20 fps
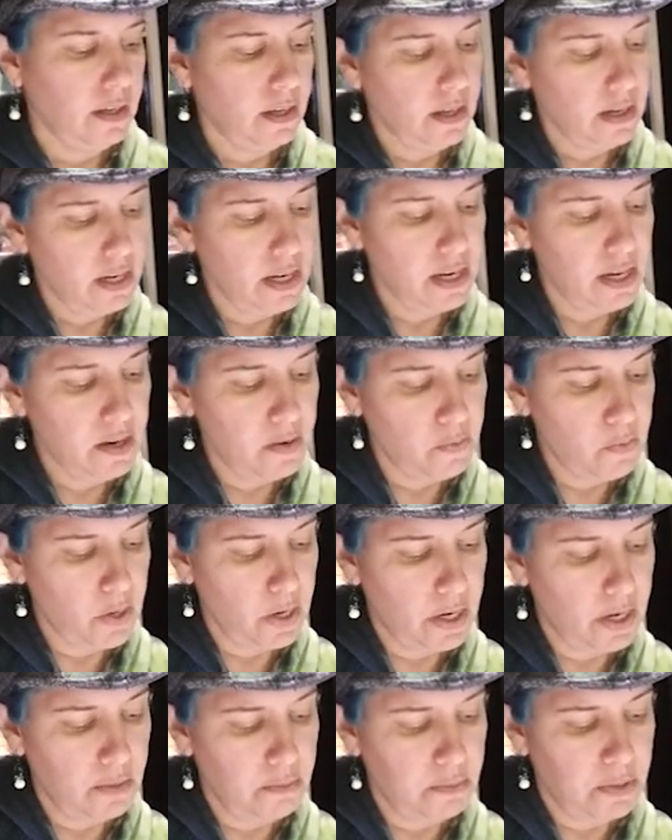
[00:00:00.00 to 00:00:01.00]
and we're
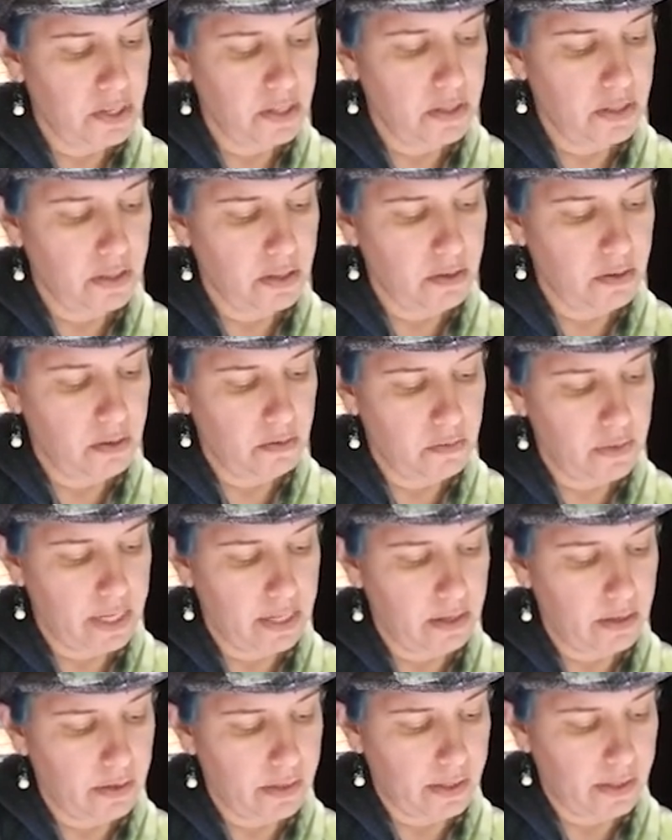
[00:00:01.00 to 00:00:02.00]
going to put 2
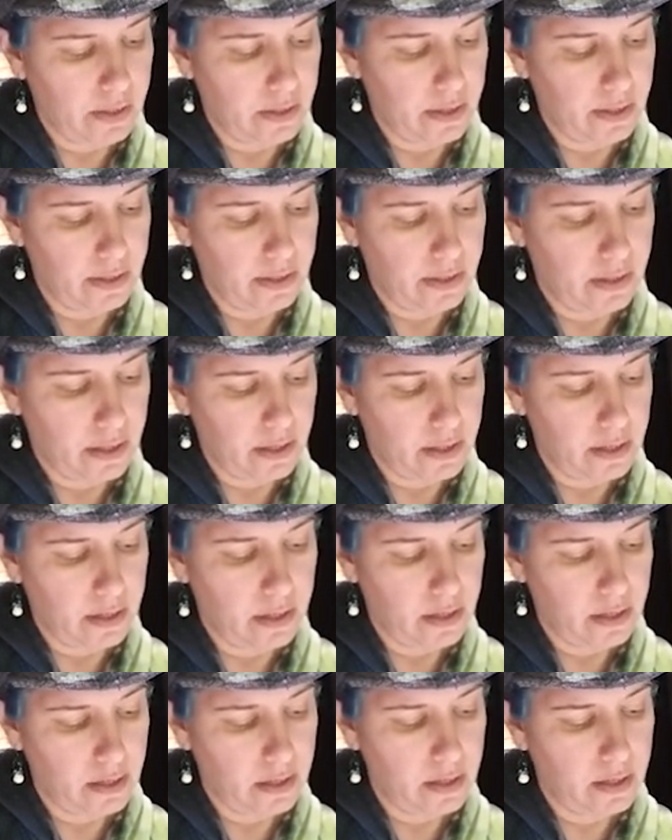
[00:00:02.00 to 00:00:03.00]
windows on this side,
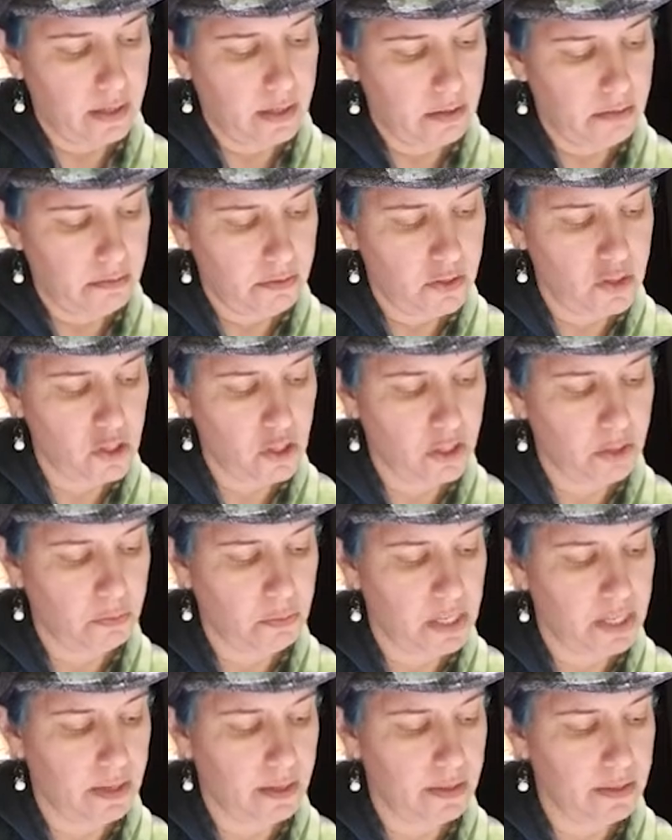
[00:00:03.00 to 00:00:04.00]
just
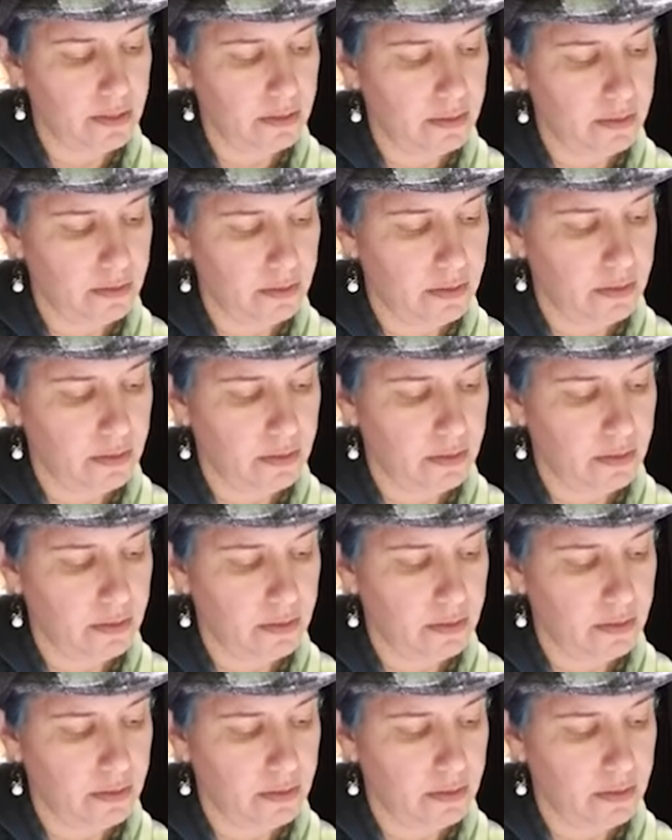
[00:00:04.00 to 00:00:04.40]
because.